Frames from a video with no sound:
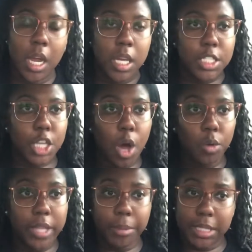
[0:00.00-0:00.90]
so
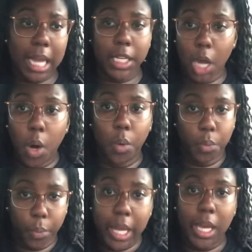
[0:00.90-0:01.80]
they was like,
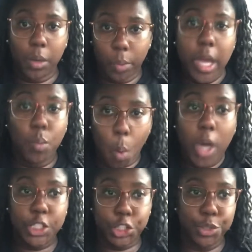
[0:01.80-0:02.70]
no, we we
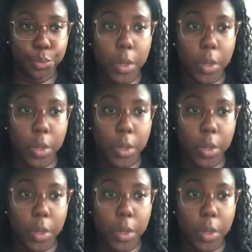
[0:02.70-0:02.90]
want you.